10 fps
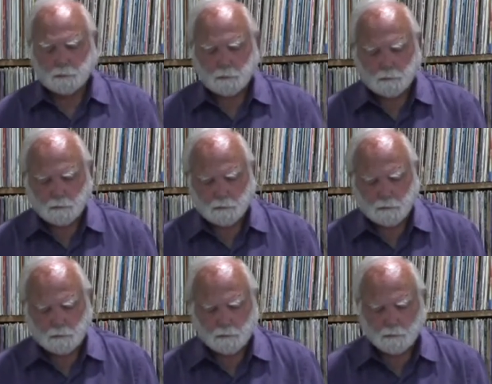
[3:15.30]

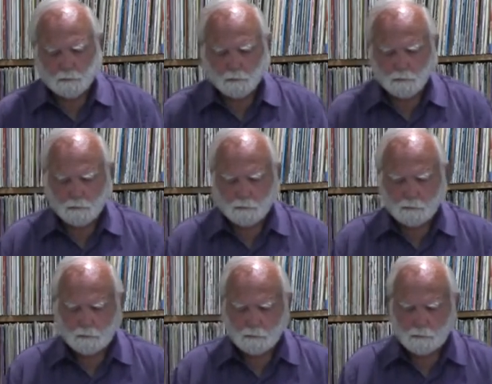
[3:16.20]

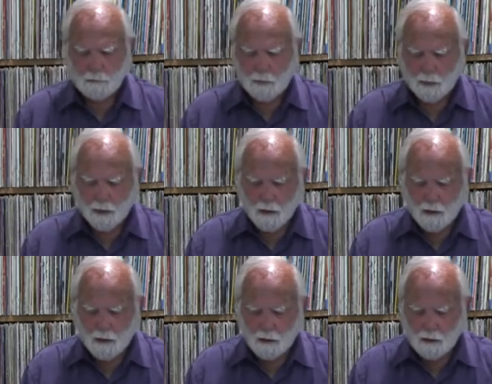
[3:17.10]

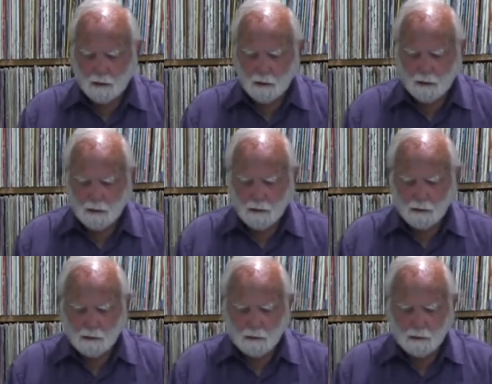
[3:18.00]
Nobody speaks.